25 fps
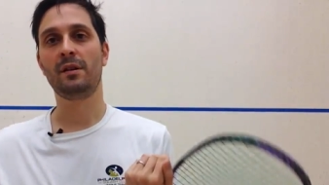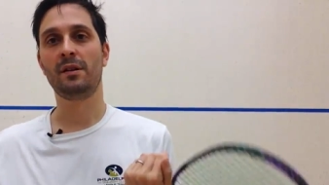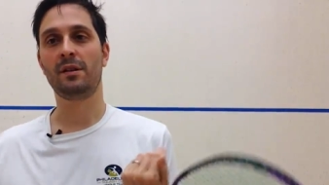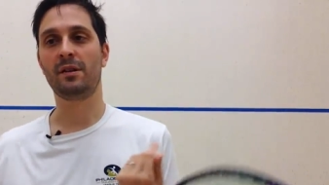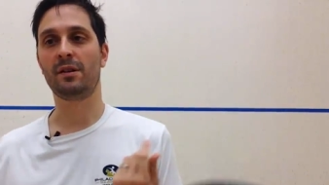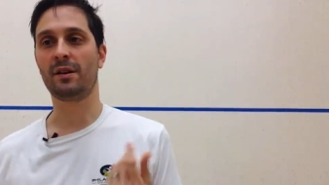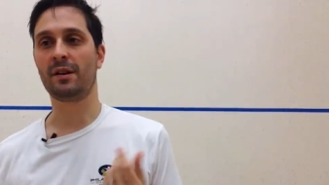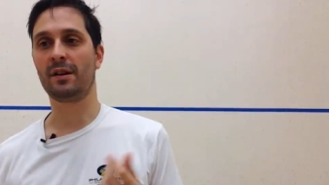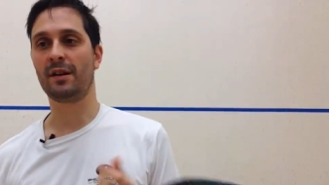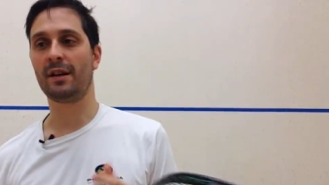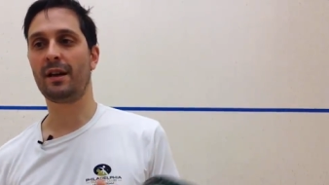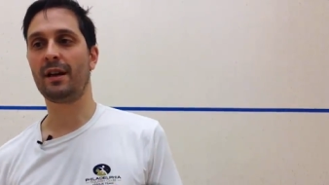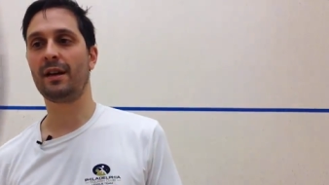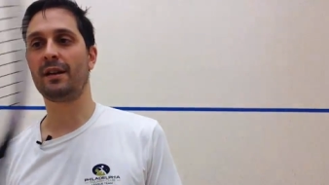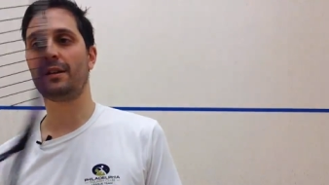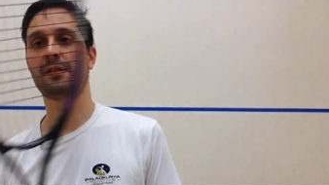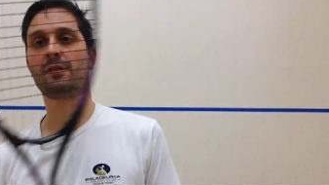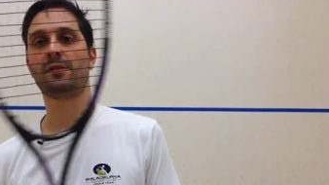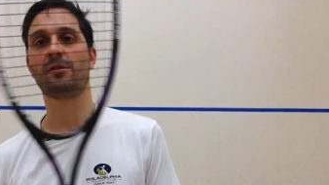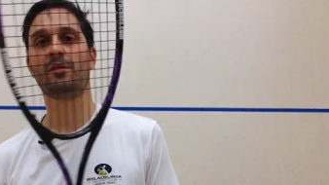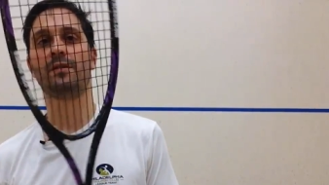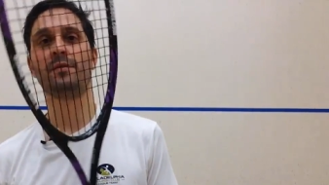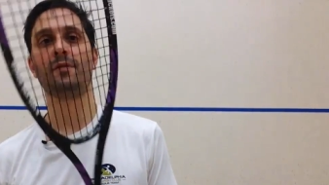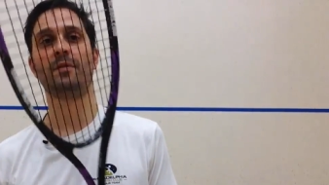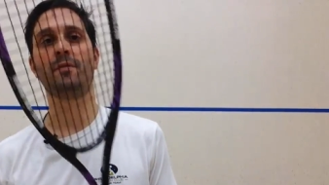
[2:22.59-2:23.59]
you're going to get
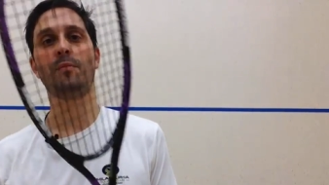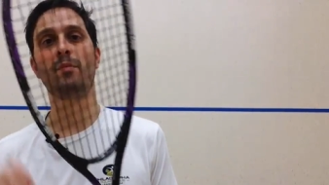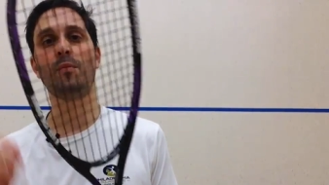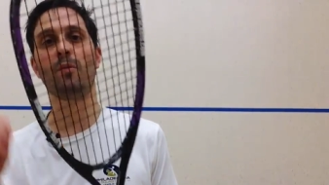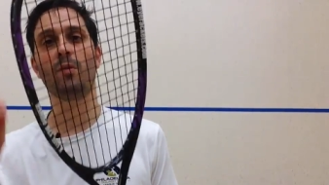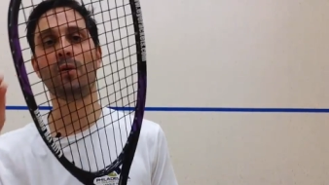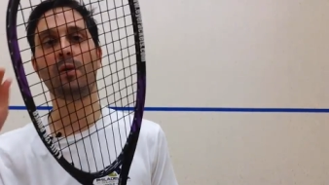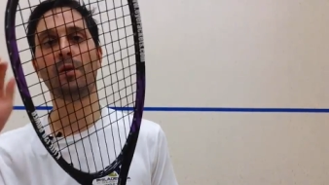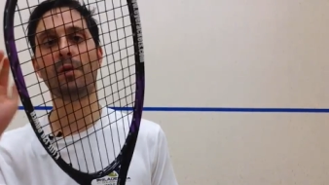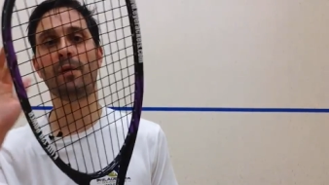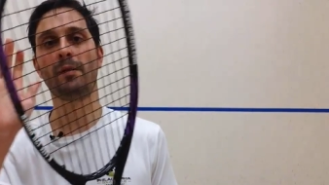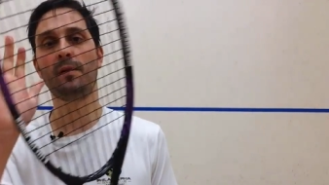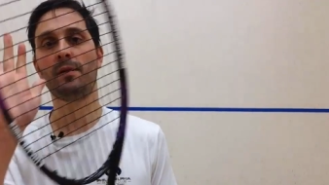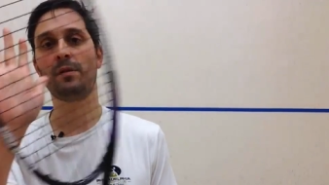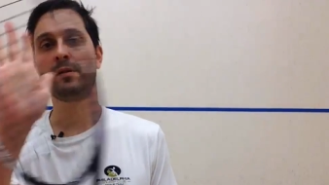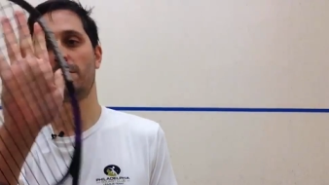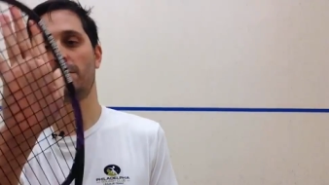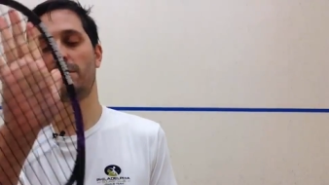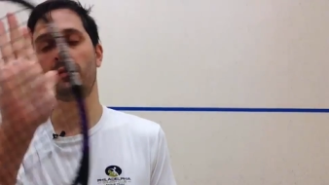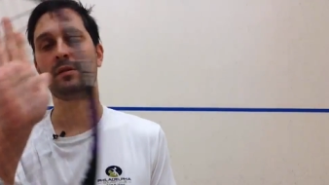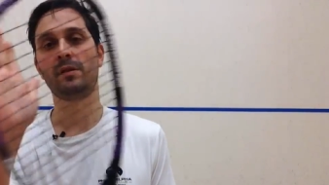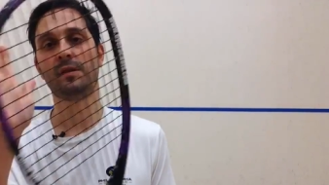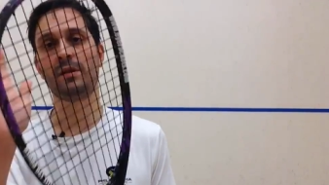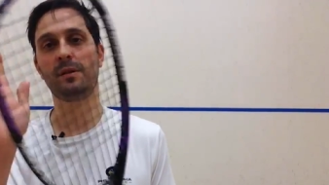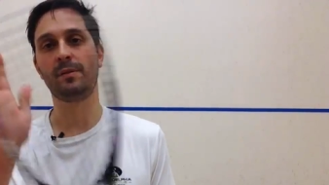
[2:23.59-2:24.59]
sort of a more
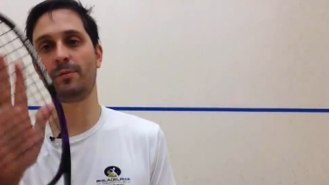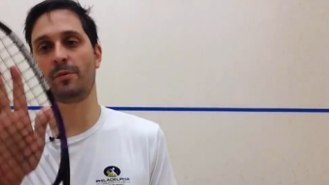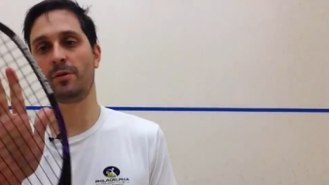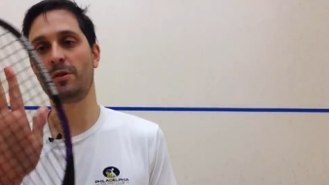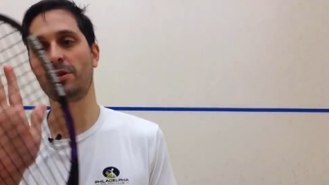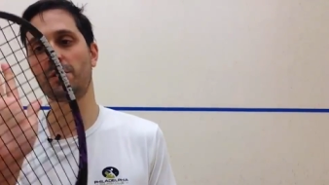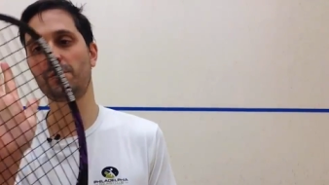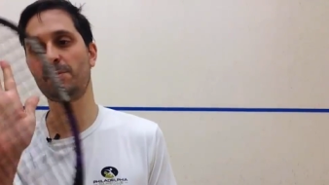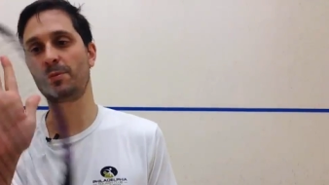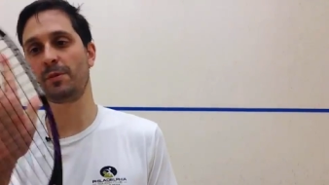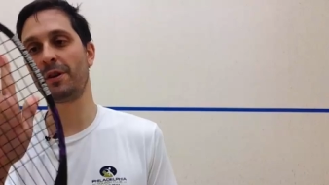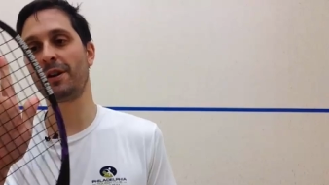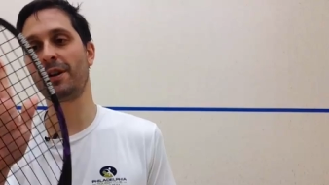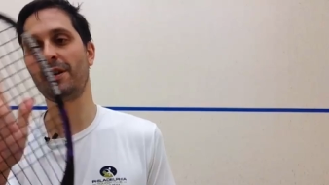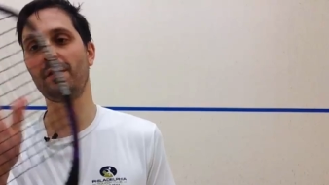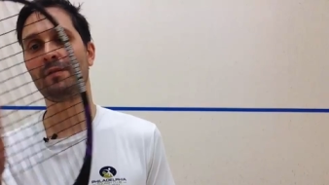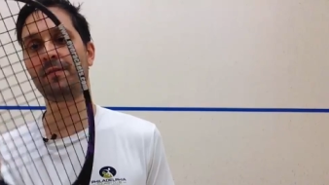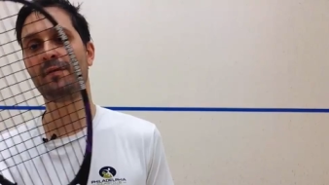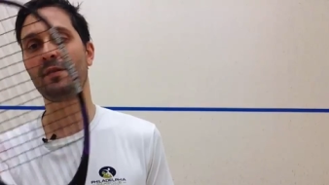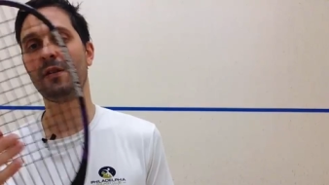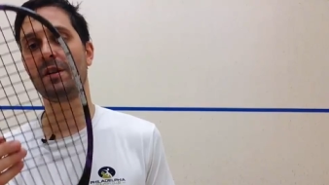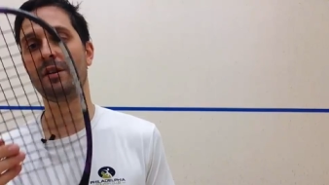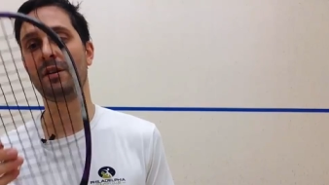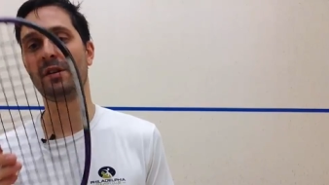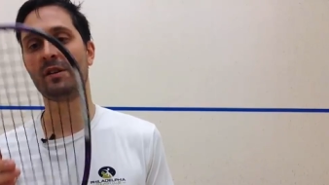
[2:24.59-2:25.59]
a more springy
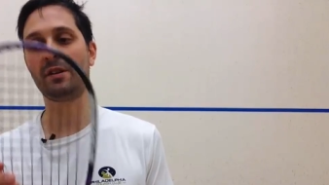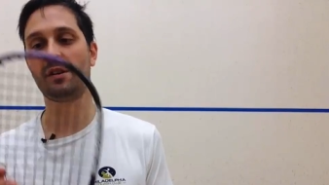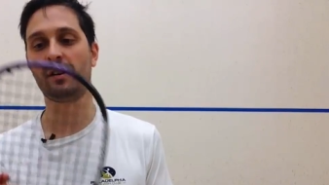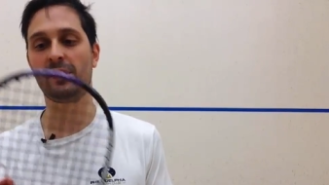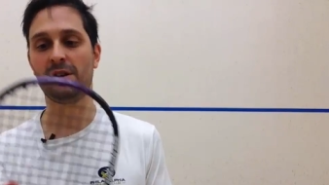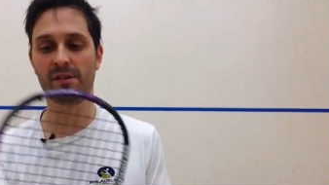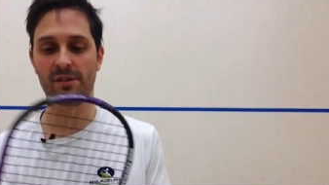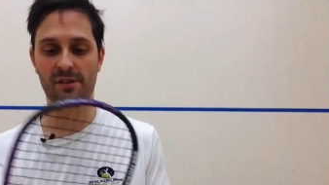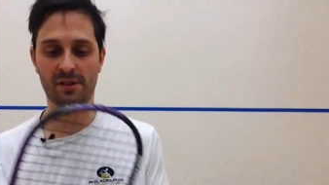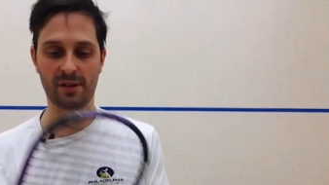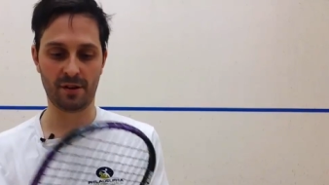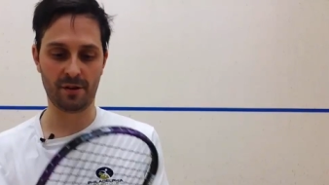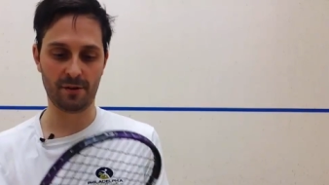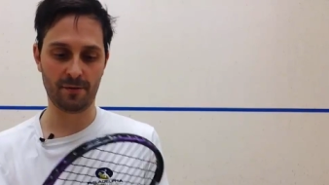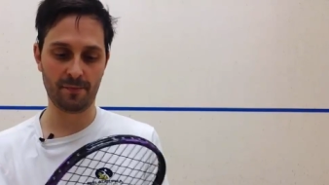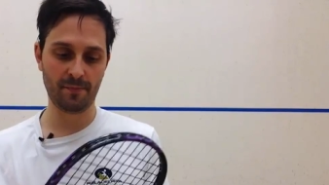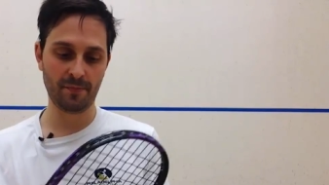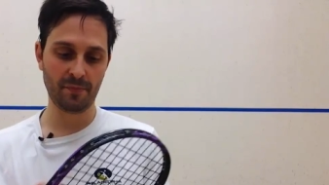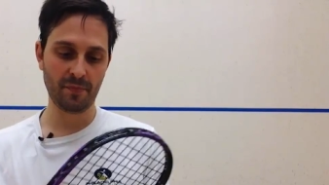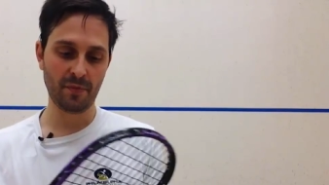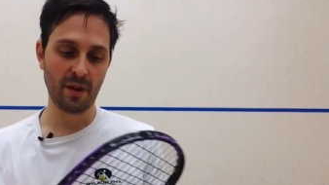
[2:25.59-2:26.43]
feel, and also